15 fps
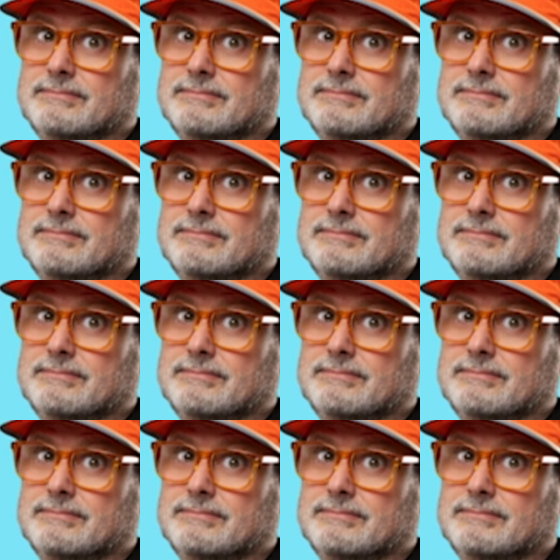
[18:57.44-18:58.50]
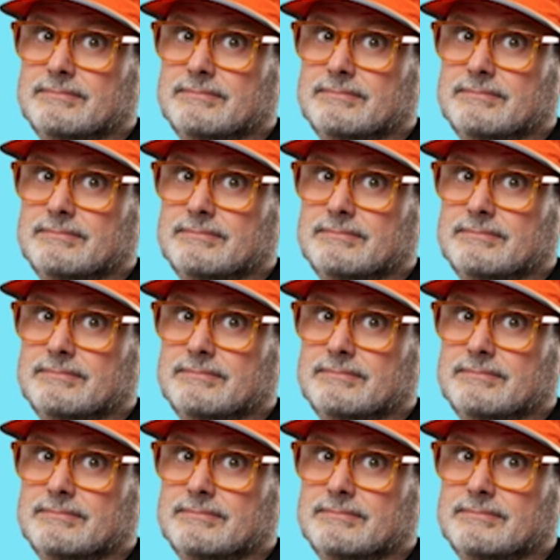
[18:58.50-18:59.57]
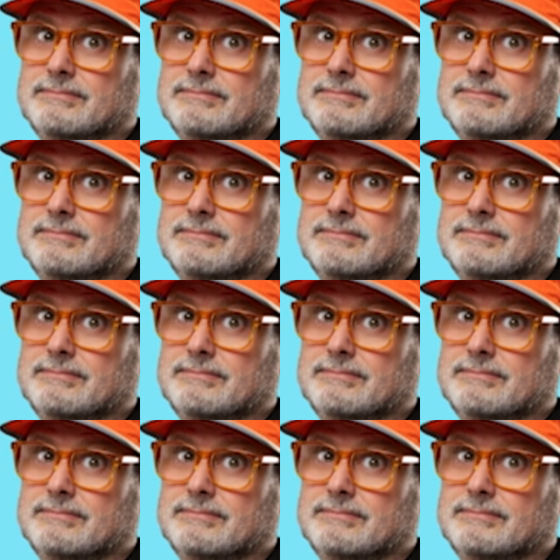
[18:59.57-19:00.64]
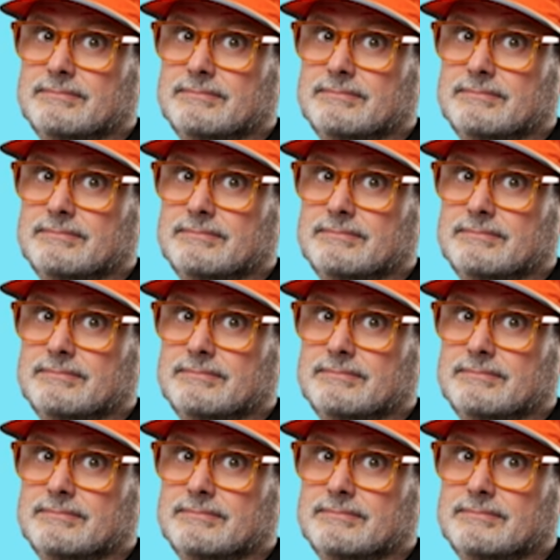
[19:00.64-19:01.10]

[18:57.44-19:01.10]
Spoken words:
[no speech]